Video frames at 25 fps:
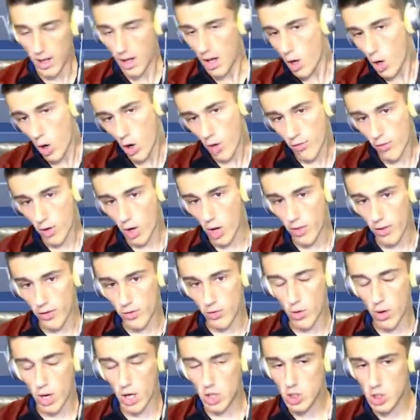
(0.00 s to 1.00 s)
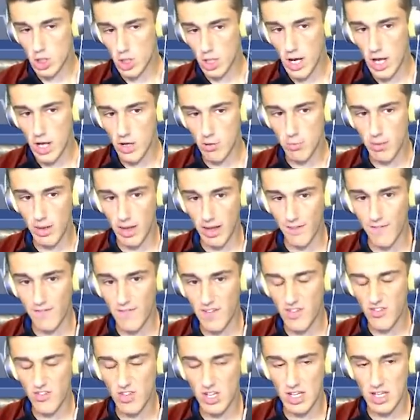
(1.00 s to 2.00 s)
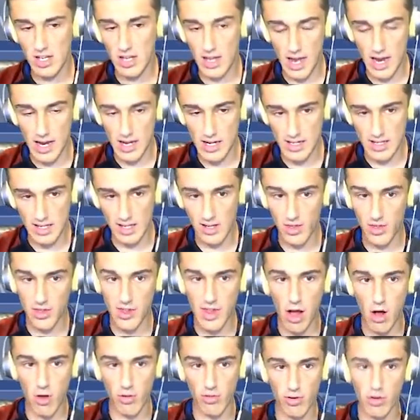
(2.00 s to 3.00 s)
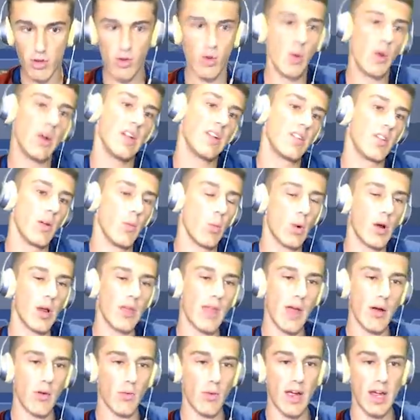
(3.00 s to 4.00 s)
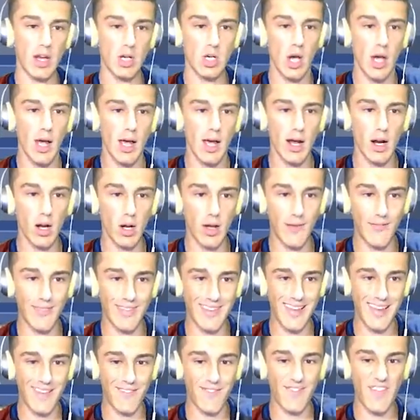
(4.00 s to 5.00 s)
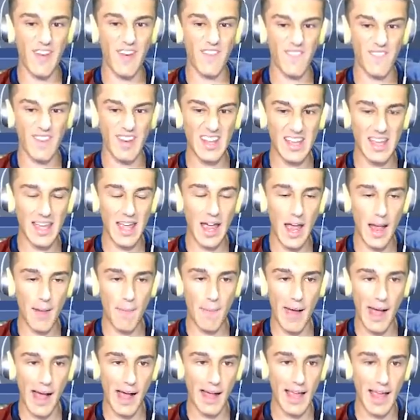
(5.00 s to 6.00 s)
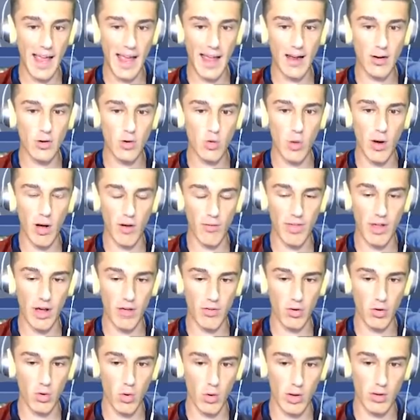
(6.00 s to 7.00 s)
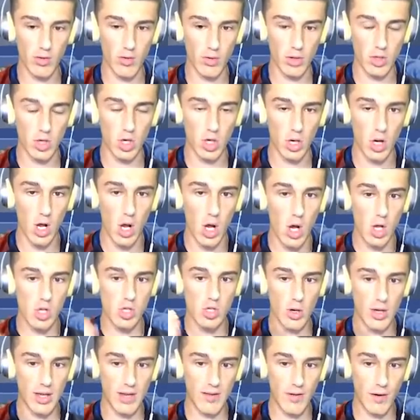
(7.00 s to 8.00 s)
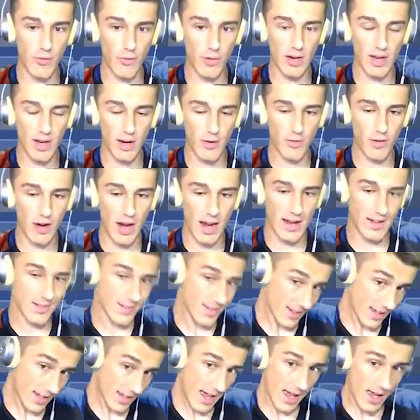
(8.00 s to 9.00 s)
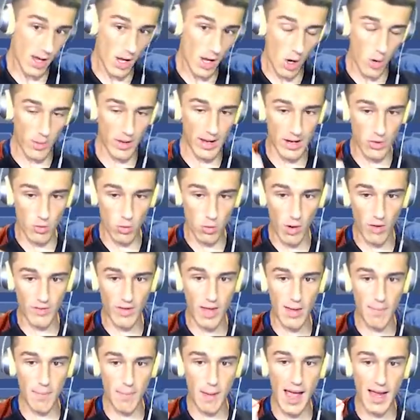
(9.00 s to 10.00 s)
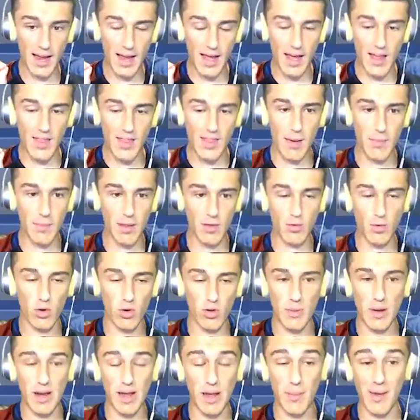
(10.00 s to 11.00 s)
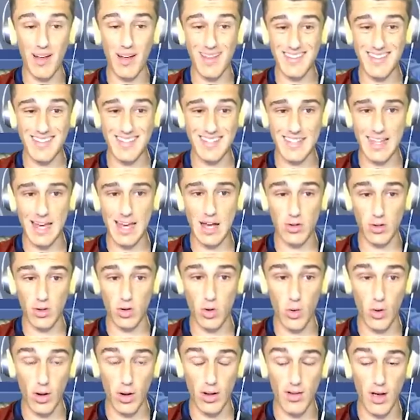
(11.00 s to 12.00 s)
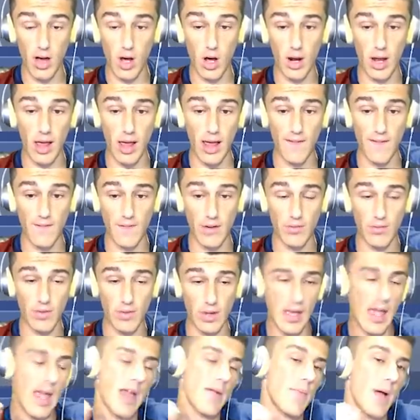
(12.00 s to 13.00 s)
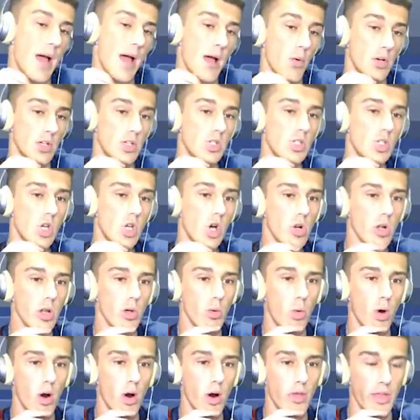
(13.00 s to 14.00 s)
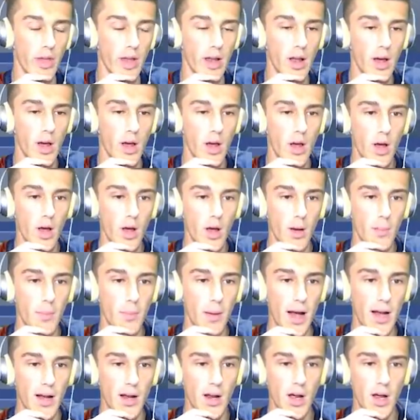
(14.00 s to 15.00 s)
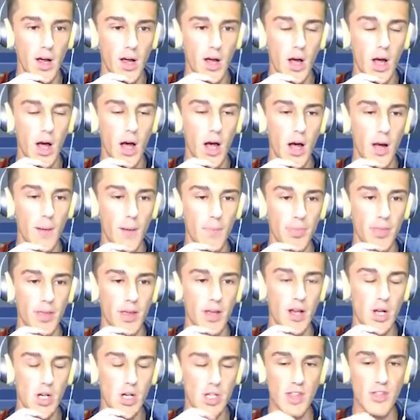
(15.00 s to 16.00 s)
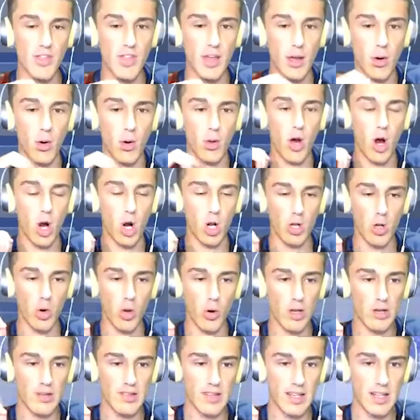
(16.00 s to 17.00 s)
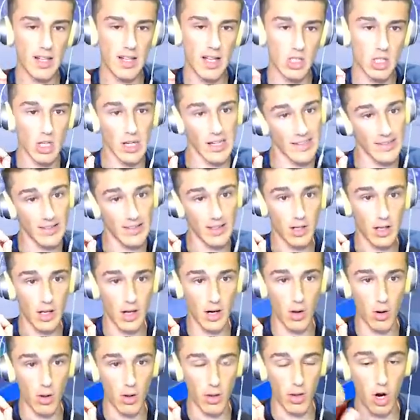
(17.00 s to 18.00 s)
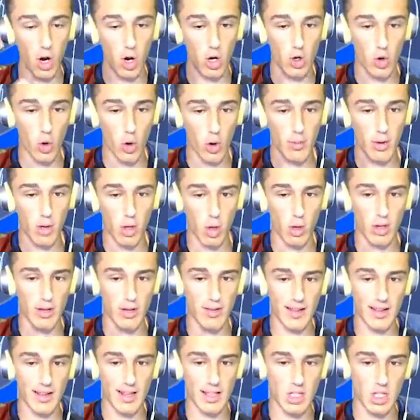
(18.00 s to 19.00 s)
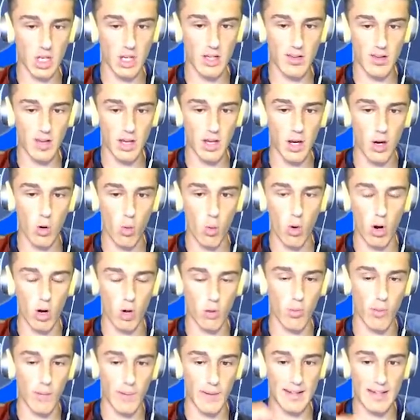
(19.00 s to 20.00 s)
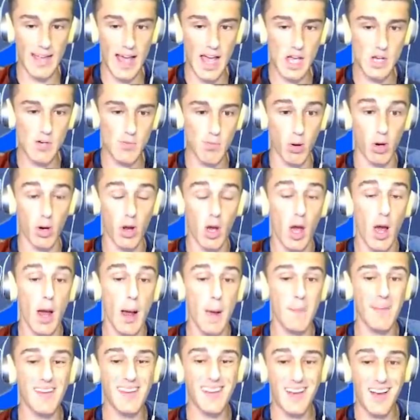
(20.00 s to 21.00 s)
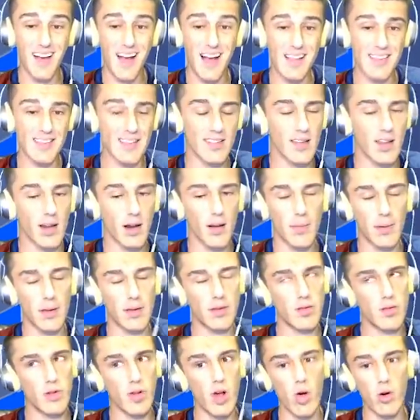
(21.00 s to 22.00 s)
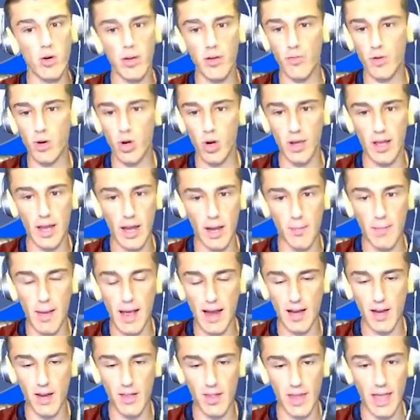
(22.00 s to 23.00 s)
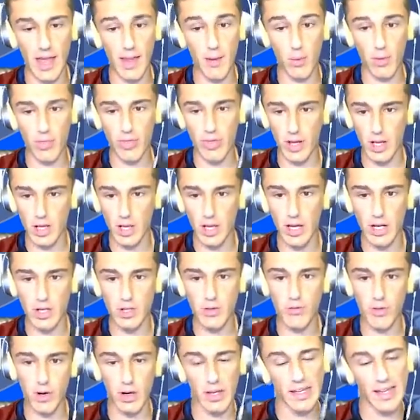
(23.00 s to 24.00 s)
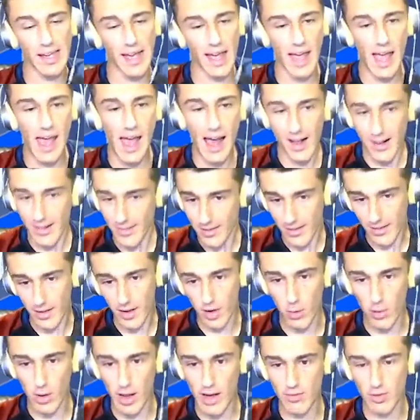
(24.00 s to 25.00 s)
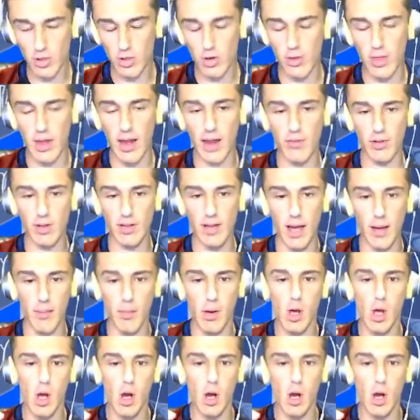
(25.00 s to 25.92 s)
Overall, the squad should cost me like 15 to 18,000 coins, somewhere in that range. It'll give us a 50k pack and 12,000 coins in return. So even if we did it for 18k, we get 12k back. That means we're spending about 6,000 coins on a 50k pack, which is totally worth it. But um, here's the thing: our loyalty glitch isn't gonna, our normal loyalty glitch isn't gonna work when we dashboard because it's gonna be so difficult getting back into the game with the glitch for EA access. I don't want to have to do that every time.